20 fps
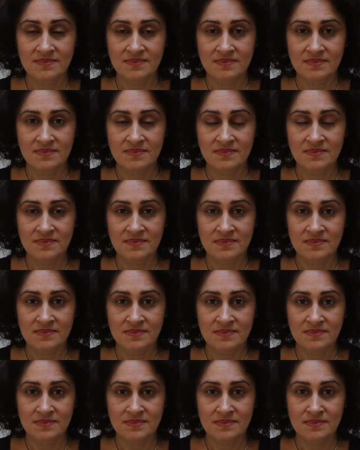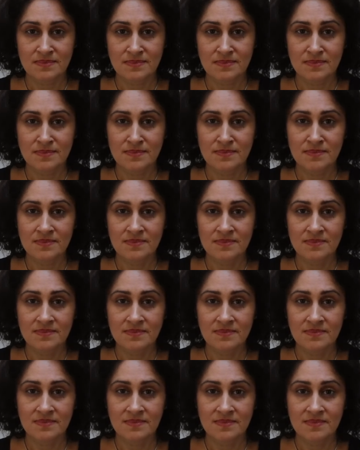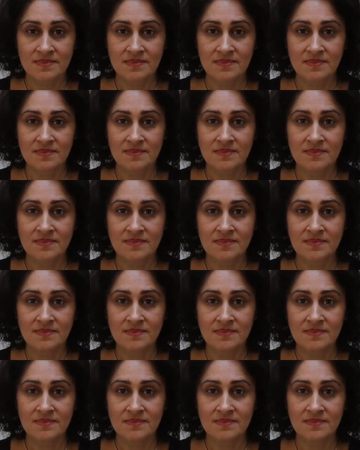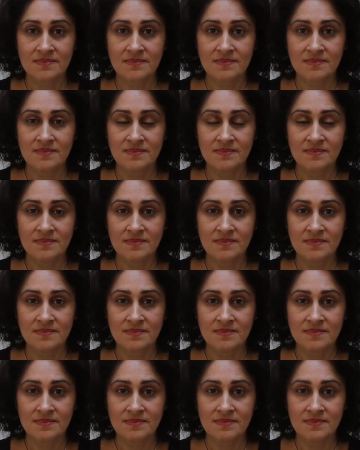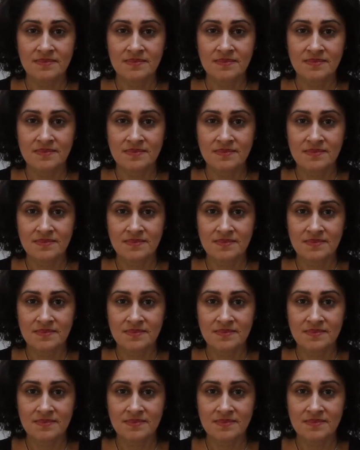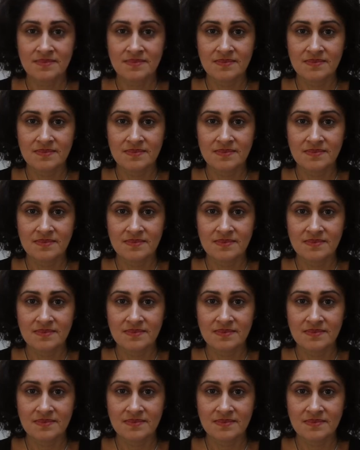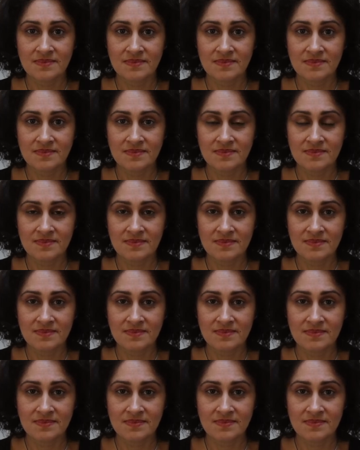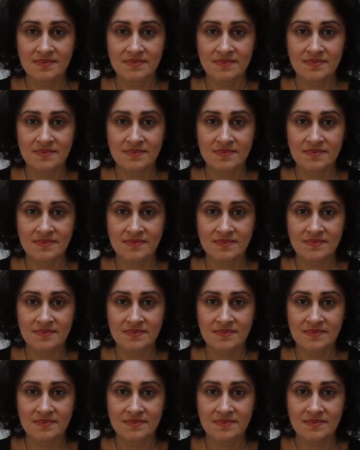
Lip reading: Nobody speaks.